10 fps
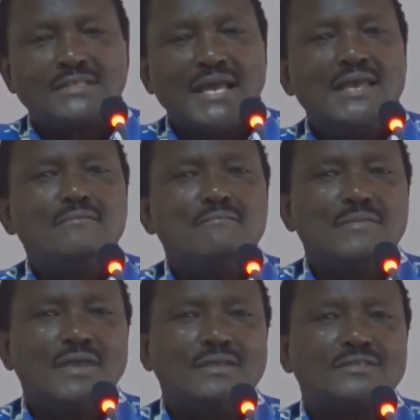
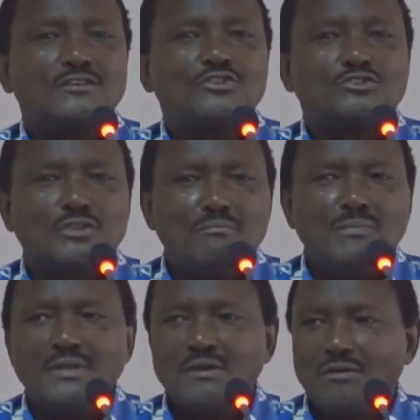time is
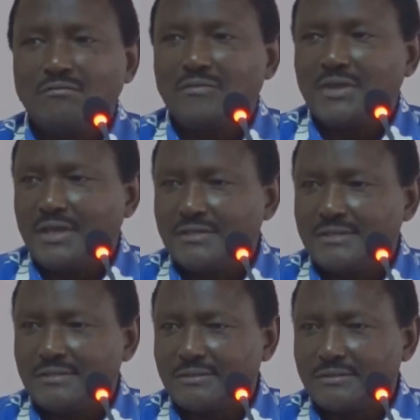extremely of the
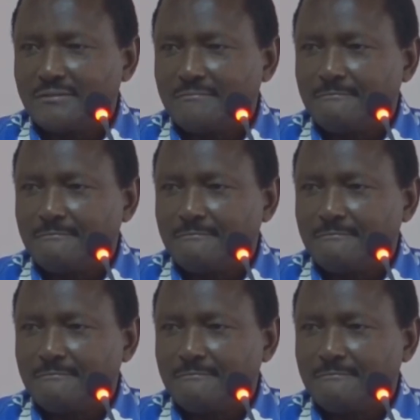essence.